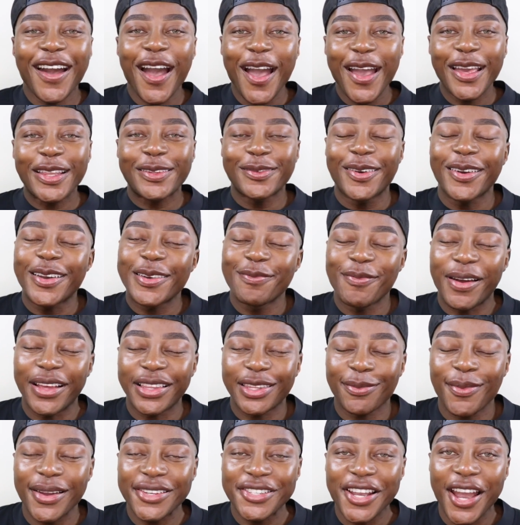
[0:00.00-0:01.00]
guys, welcome back
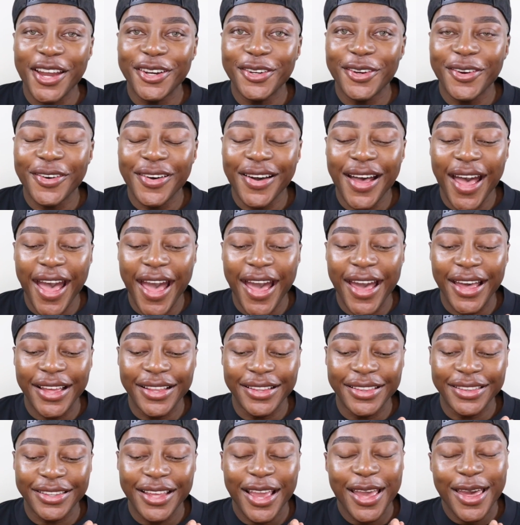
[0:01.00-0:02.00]
to my channel
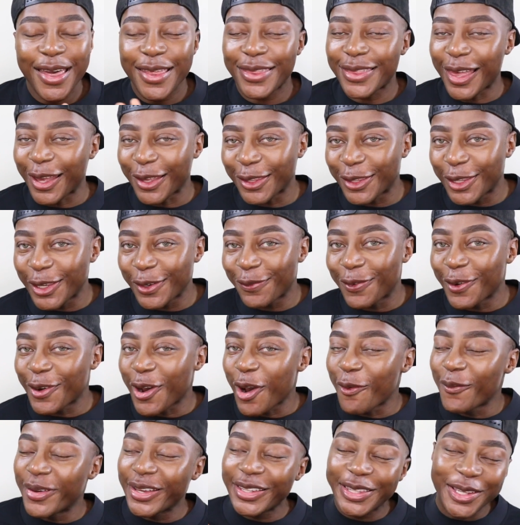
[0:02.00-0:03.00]
and thank you for
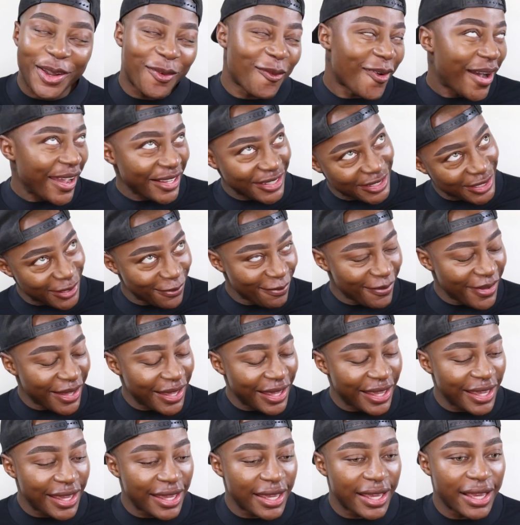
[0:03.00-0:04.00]
coming to watch
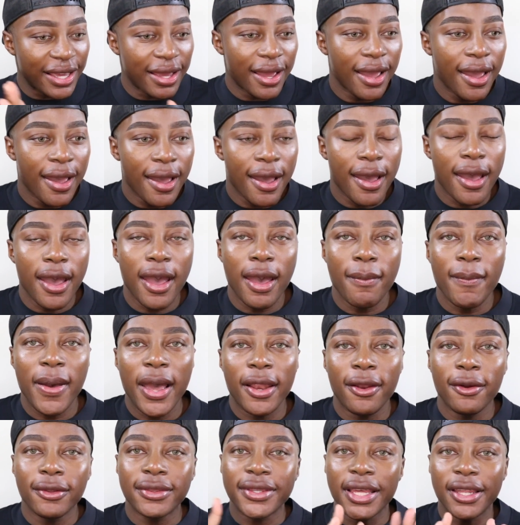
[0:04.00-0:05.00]
me.
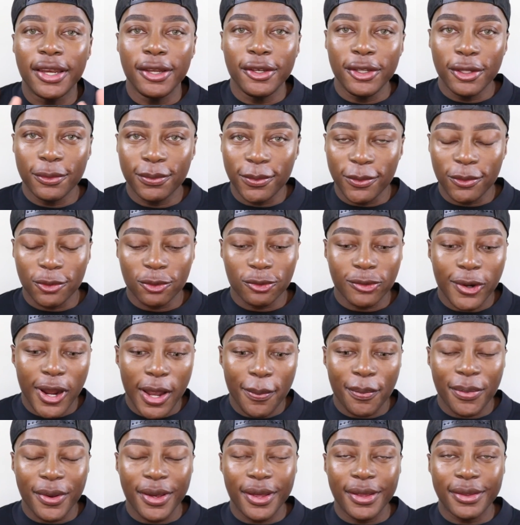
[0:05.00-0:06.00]
Hello to any new
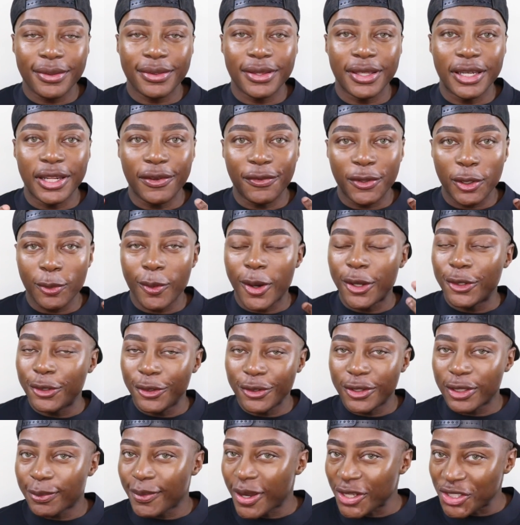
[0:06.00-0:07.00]
subscribers, and if you are
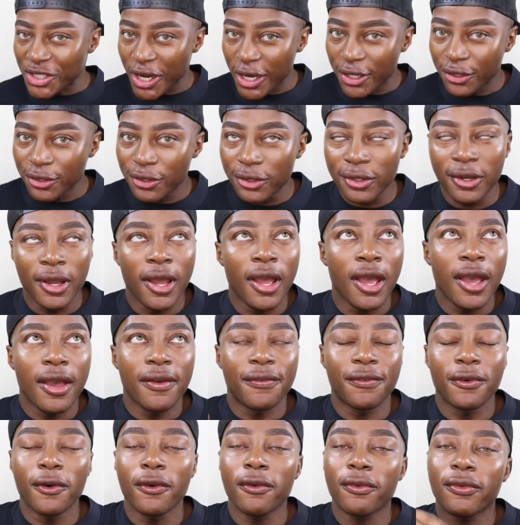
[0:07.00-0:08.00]
new to my channel,
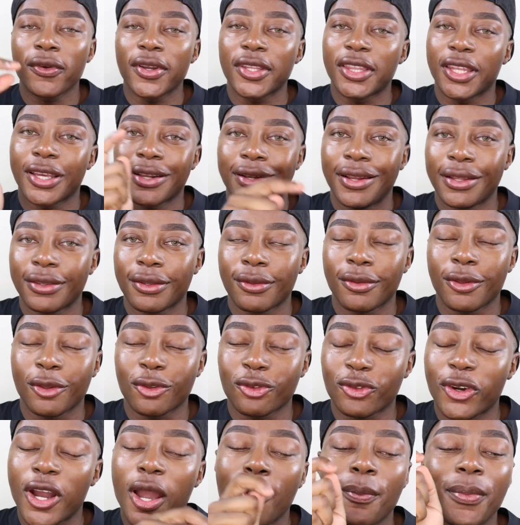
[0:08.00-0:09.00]
feel free to click the
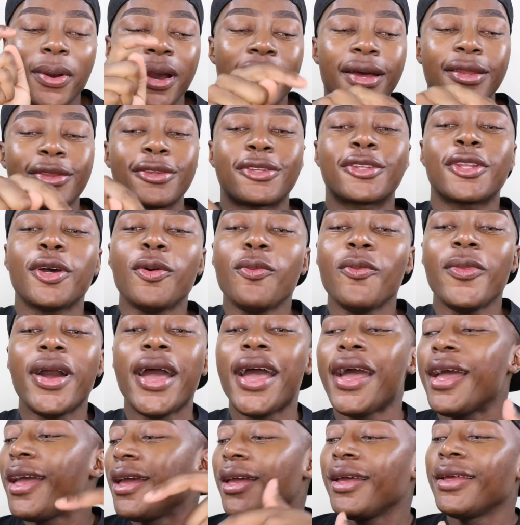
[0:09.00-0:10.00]
subscribe button
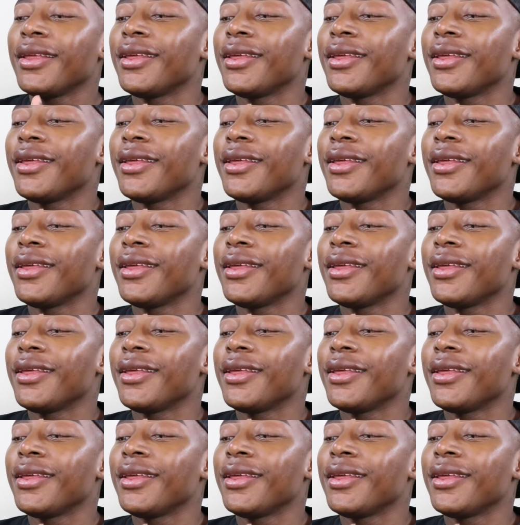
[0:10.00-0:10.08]
somewhere